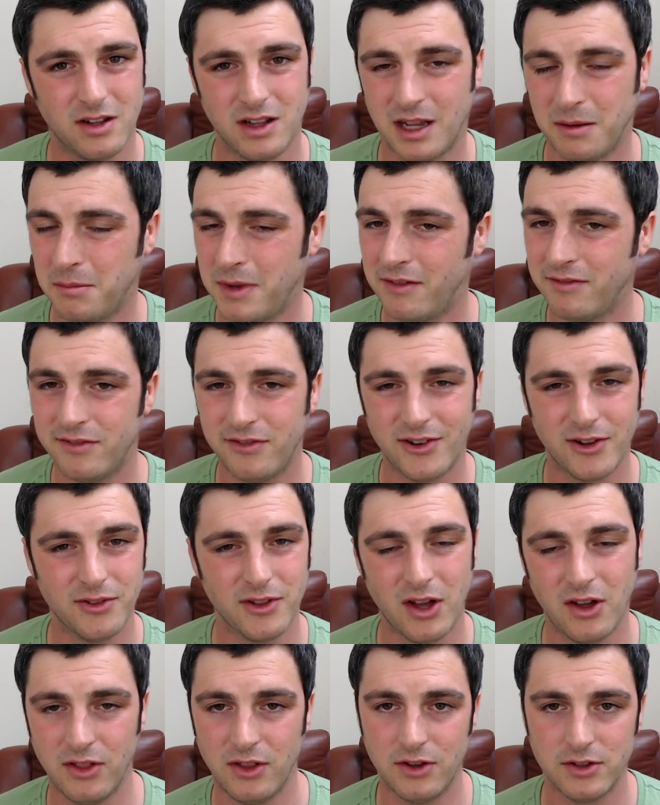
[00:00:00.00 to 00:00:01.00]
don't like menthol,
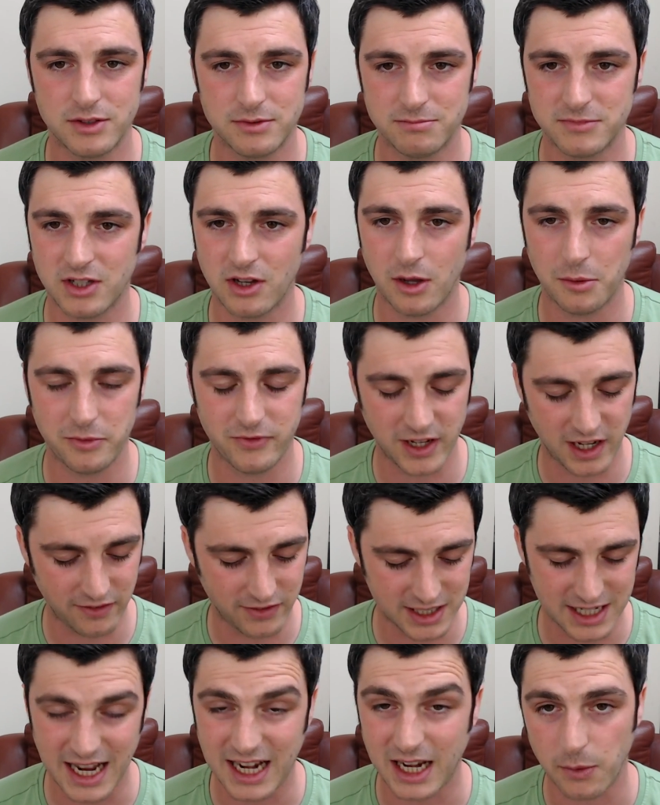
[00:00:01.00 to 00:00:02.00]
not those sort of
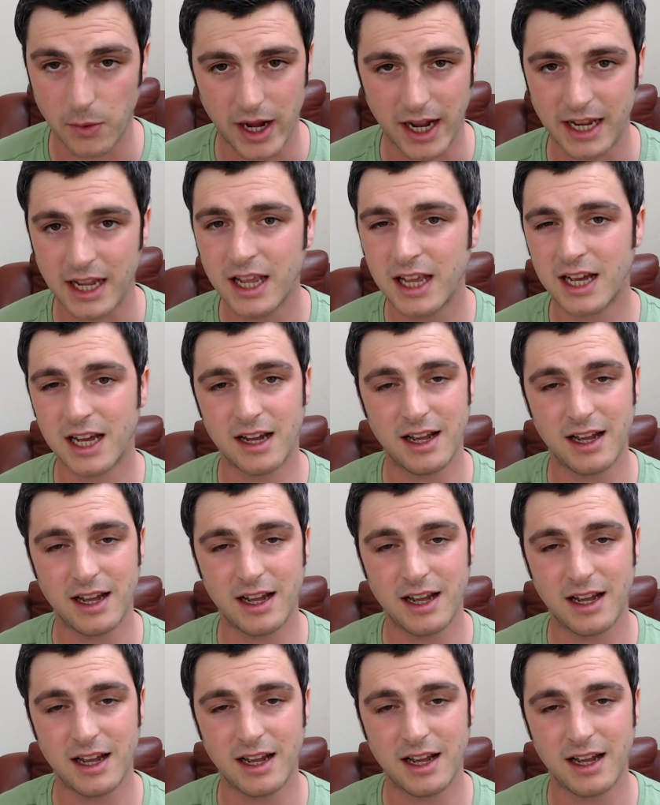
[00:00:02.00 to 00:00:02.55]
flavours anyway.